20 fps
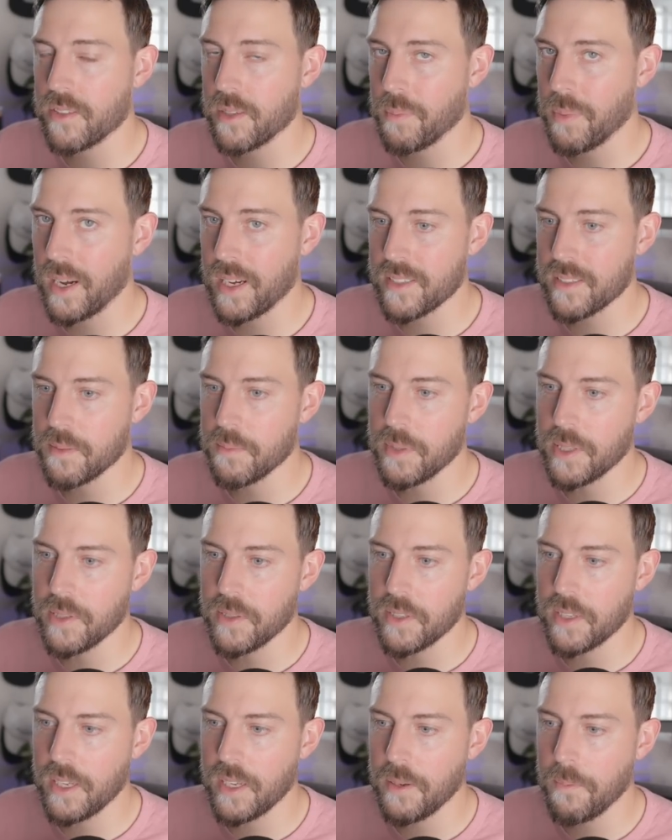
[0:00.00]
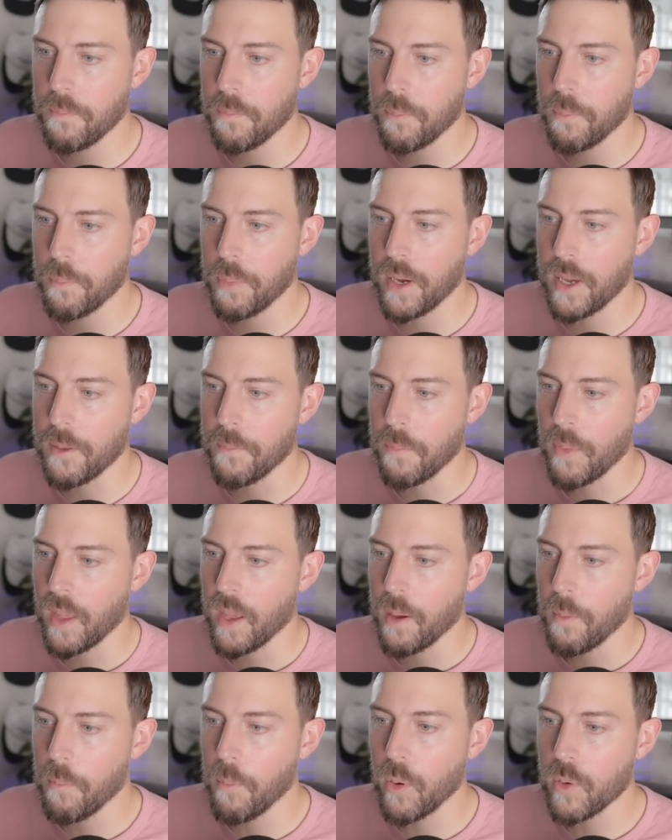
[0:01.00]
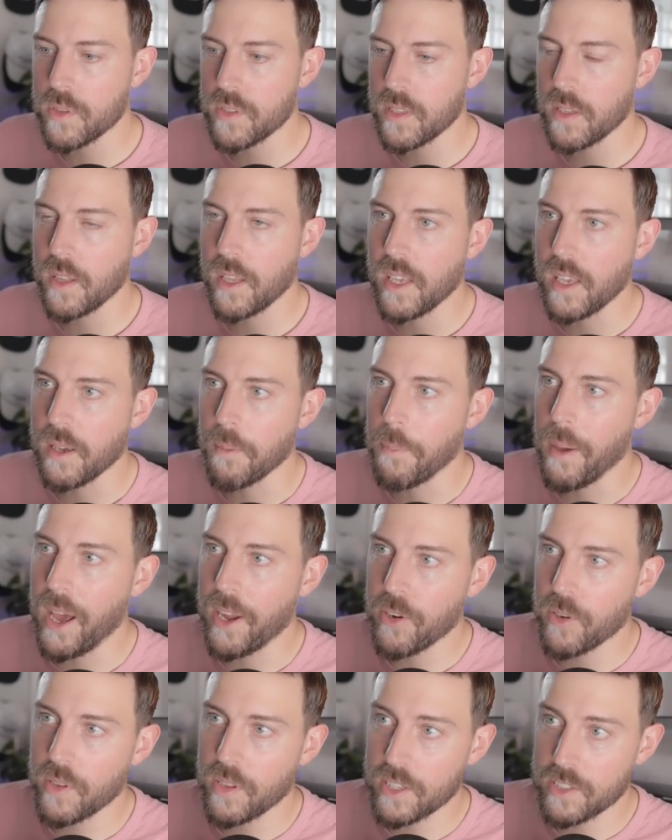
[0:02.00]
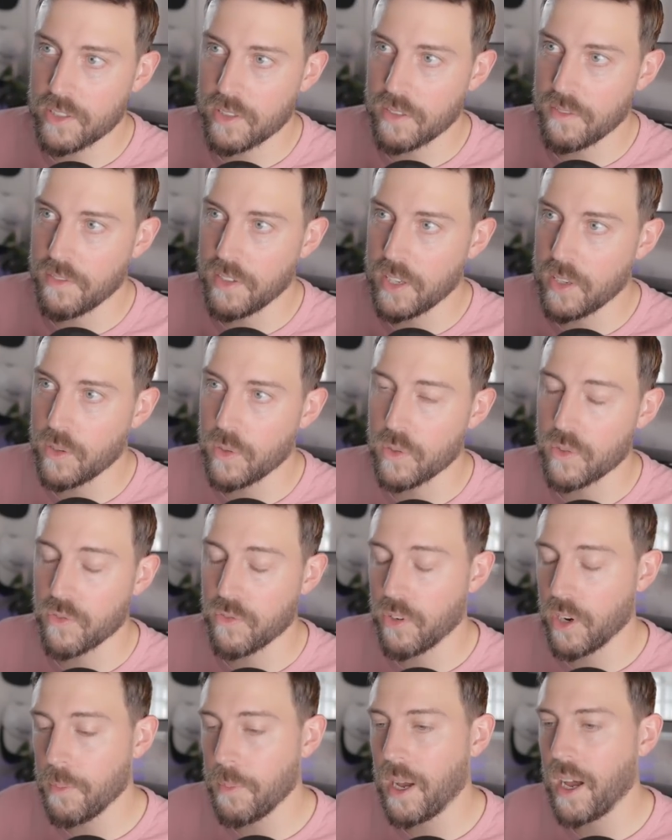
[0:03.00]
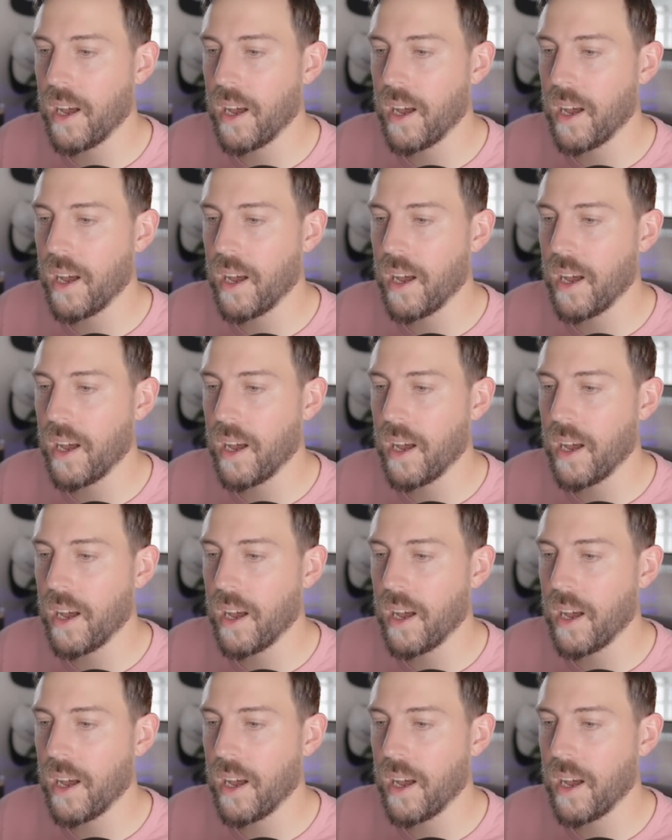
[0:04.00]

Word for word: It's a possibility, but most of the battery electric vehicles from